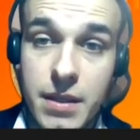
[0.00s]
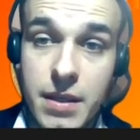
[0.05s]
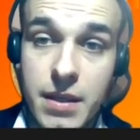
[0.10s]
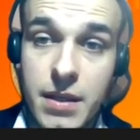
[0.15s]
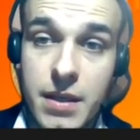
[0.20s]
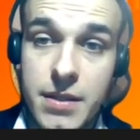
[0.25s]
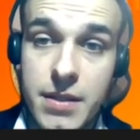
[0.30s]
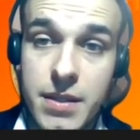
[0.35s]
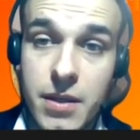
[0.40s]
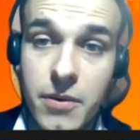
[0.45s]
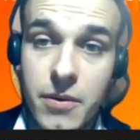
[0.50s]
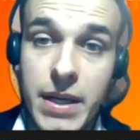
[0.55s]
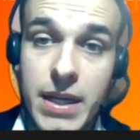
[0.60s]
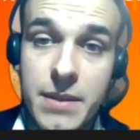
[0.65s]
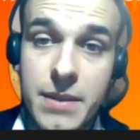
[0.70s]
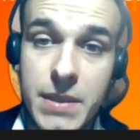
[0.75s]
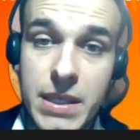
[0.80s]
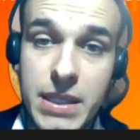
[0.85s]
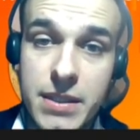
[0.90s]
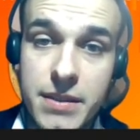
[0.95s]
So
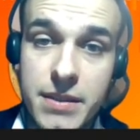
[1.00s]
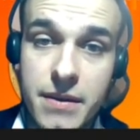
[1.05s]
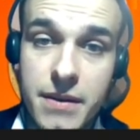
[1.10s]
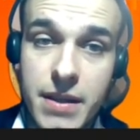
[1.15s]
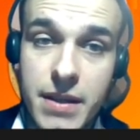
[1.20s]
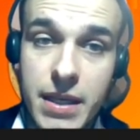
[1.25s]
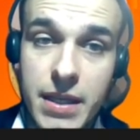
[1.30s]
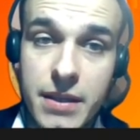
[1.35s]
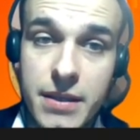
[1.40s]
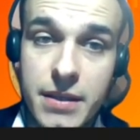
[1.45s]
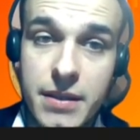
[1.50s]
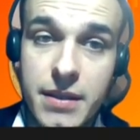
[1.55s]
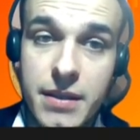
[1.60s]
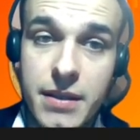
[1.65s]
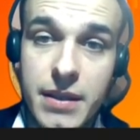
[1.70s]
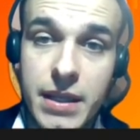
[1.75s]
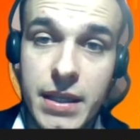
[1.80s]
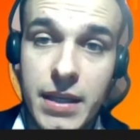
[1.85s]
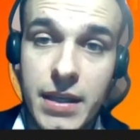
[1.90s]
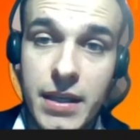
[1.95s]
it means that
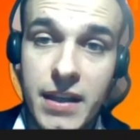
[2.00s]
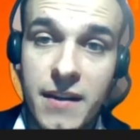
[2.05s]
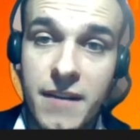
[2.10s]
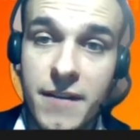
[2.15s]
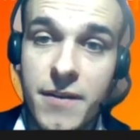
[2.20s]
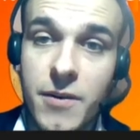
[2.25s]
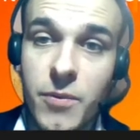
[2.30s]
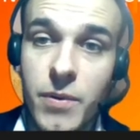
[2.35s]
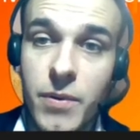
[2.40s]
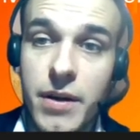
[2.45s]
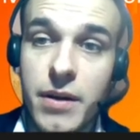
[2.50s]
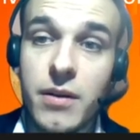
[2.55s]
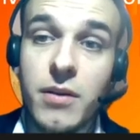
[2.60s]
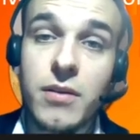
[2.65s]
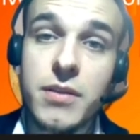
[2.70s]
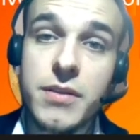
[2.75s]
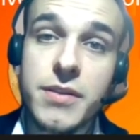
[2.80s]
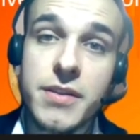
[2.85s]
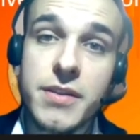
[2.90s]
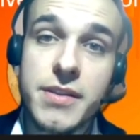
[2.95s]
like if you were
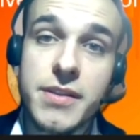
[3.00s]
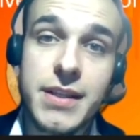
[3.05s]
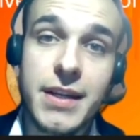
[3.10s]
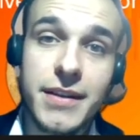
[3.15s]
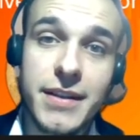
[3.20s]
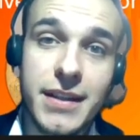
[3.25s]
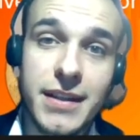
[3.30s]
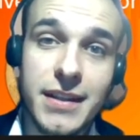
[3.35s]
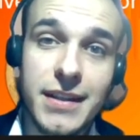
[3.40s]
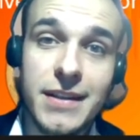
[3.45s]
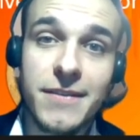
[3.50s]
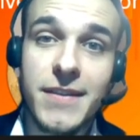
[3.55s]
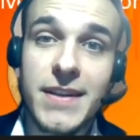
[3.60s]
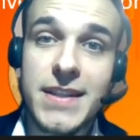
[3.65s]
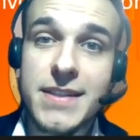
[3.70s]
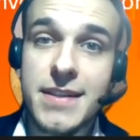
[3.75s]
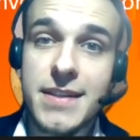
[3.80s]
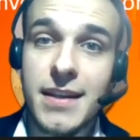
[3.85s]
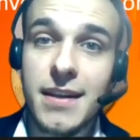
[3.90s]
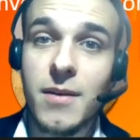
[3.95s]
also starting
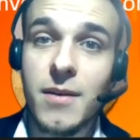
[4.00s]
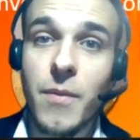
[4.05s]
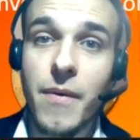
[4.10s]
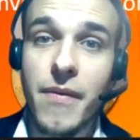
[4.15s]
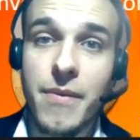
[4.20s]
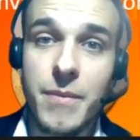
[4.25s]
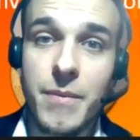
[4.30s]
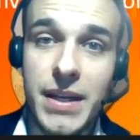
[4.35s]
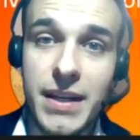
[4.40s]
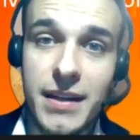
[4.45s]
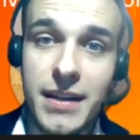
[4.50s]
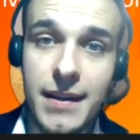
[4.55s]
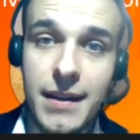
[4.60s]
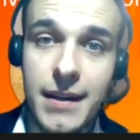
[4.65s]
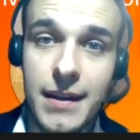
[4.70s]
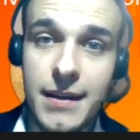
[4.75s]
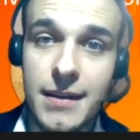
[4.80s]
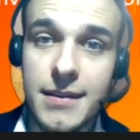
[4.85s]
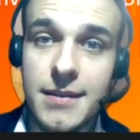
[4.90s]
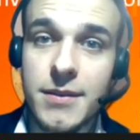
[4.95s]
investing with me
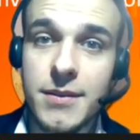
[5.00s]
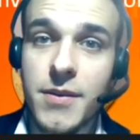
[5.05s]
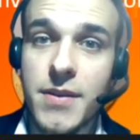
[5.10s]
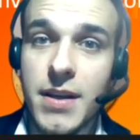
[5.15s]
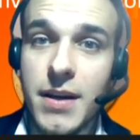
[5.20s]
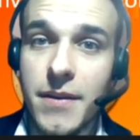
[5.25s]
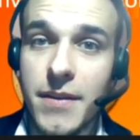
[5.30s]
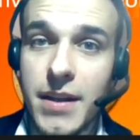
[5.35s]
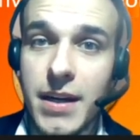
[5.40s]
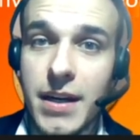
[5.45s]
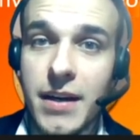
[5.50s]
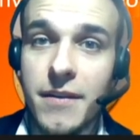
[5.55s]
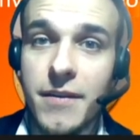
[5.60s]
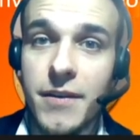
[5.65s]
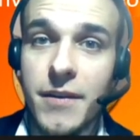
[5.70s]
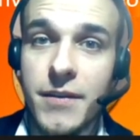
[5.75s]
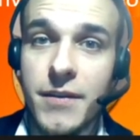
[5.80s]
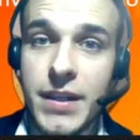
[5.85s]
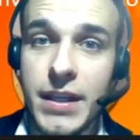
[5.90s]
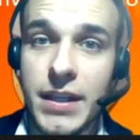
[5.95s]
in
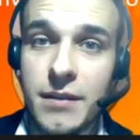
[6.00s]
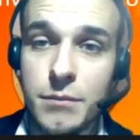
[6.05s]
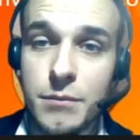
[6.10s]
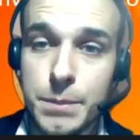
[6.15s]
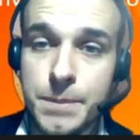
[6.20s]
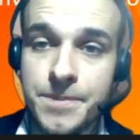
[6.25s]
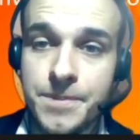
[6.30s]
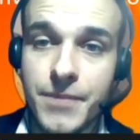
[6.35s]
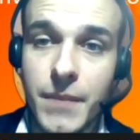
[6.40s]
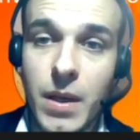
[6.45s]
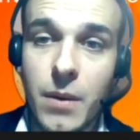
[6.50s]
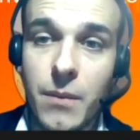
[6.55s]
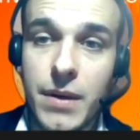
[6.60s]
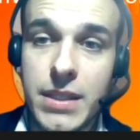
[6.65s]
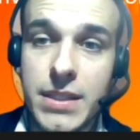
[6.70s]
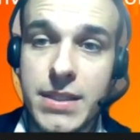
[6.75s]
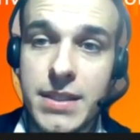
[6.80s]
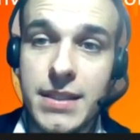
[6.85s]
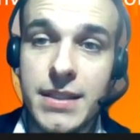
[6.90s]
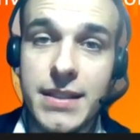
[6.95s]
2015
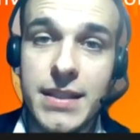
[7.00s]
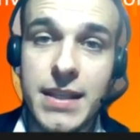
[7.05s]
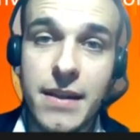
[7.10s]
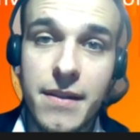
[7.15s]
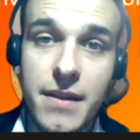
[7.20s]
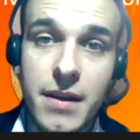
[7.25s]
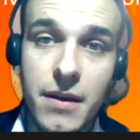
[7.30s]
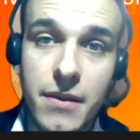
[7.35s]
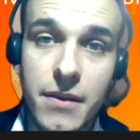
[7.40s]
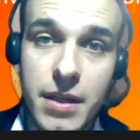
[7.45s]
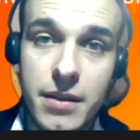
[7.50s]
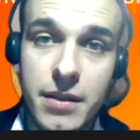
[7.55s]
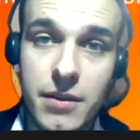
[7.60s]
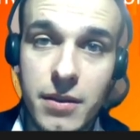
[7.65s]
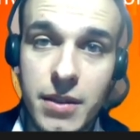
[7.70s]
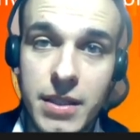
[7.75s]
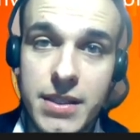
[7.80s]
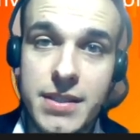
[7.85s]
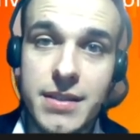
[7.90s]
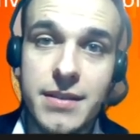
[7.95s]
with
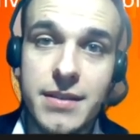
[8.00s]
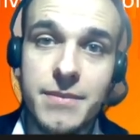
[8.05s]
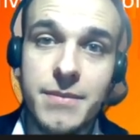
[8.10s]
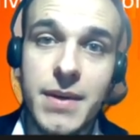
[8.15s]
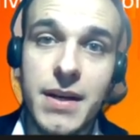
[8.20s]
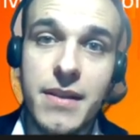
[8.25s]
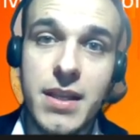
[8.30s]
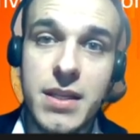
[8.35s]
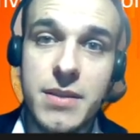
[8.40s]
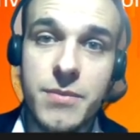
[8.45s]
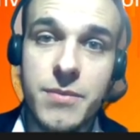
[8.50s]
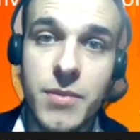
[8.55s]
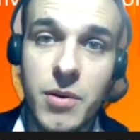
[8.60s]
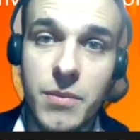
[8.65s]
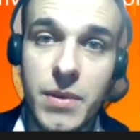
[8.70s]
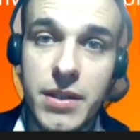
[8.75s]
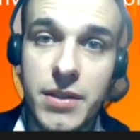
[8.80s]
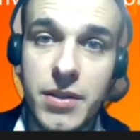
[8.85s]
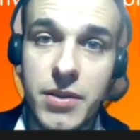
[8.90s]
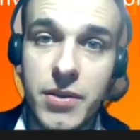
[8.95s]
$10,000, by this
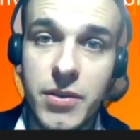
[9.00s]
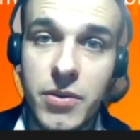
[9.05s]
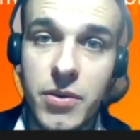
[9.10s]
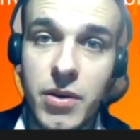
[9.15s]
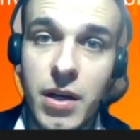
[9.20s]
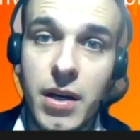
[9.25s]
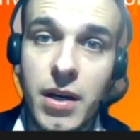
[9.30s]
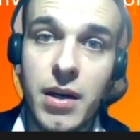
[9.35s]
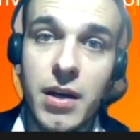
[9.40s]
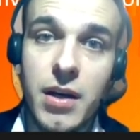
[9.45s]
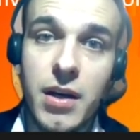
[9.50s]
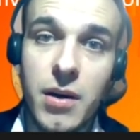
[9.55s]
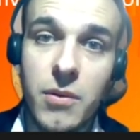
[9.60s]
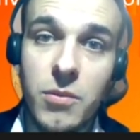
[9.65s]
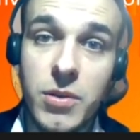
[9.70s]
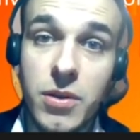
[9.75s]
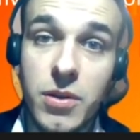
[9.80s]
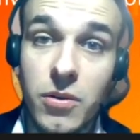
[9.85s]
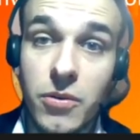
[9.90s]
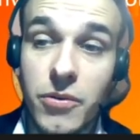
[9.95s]
moment you
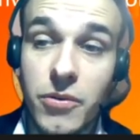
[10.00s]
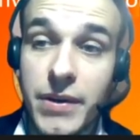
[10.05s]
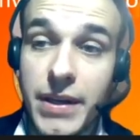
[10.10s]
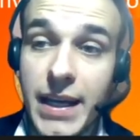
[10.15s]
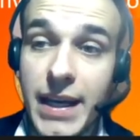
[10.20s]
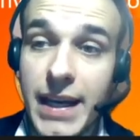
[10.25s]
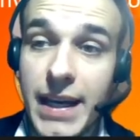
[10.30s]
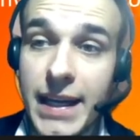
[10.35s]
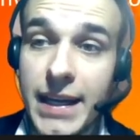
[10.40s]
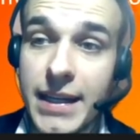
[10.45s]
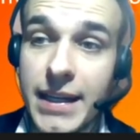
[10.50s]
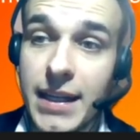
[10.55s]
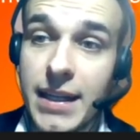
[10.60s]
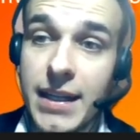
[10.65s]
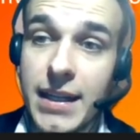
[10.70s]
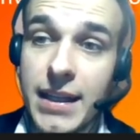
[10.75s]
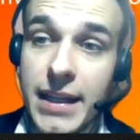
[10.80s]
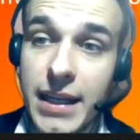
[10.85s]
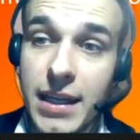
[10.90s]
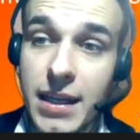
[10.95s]
would already had
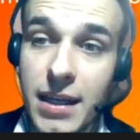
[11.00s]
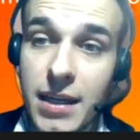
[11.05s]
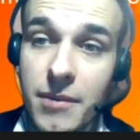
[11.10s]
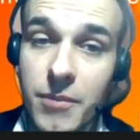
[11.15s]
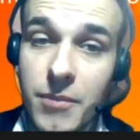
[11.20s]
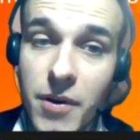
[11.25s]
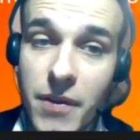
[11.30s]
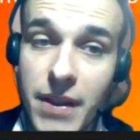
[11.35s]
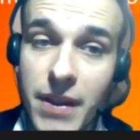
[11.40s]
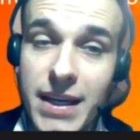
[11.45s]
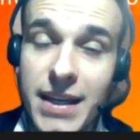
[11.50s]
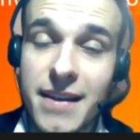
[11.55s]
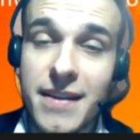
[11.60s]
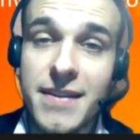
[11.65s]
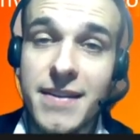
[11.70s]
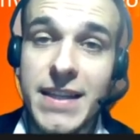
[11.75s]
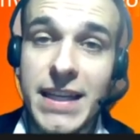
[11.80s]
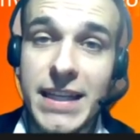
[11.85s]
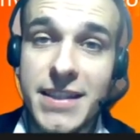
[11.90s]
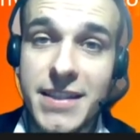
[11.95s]
like more than
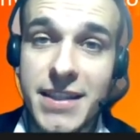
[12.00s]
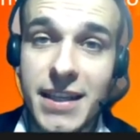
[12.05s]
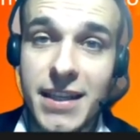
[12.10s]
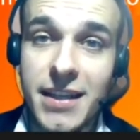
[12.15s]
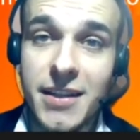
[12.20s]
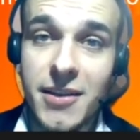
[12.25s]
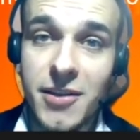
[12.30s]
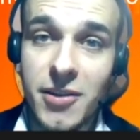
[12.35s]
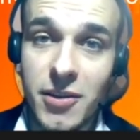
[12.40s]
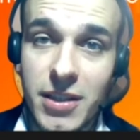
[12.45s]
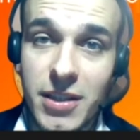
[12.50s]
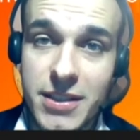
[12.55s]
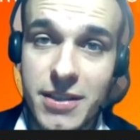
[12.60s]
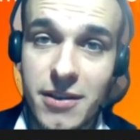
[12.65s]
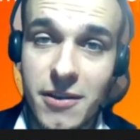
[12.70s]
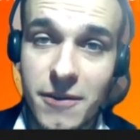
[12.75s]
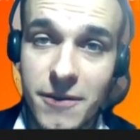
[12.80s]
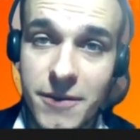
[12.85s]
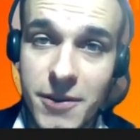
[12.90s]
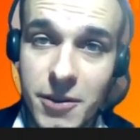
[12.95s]
$60
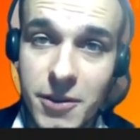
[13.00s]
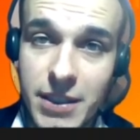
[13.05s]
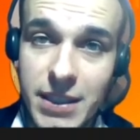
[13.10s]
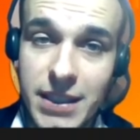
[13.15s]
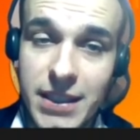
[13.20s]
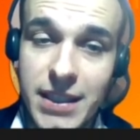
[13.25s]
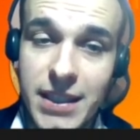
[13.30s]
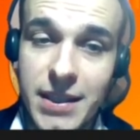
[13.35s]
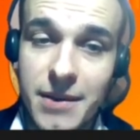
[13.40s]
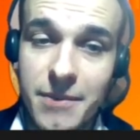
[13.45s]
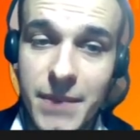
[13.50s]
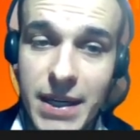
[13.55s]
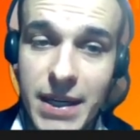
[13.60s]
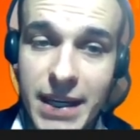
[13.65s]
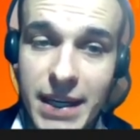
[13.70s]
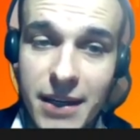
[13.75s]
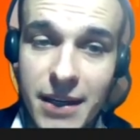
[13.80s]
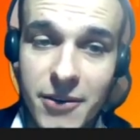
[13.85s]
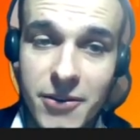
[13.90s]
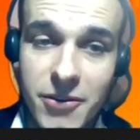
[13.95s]
of total
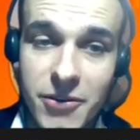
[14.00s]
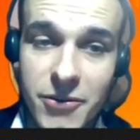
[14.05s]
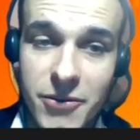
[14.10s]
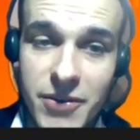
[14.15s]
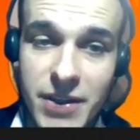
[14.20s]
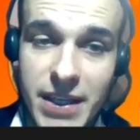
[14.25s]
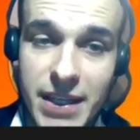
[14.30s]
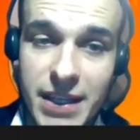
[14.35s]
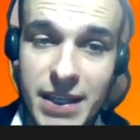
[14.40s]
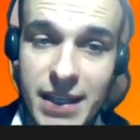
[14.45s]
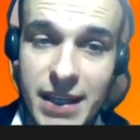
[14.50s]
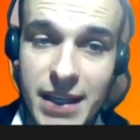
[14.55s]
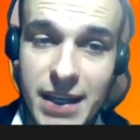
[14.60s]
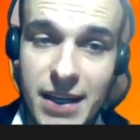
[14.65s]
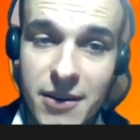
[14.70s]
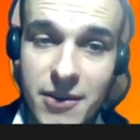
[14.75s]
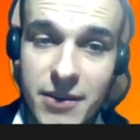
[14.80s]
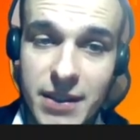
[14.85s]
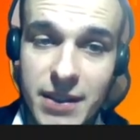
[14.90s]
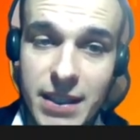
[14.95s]
money on your trading
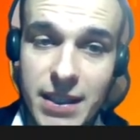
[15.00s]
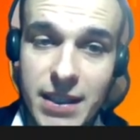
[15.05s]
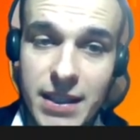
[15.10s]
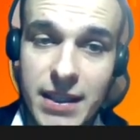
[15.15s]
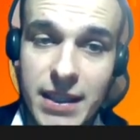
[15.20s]
account.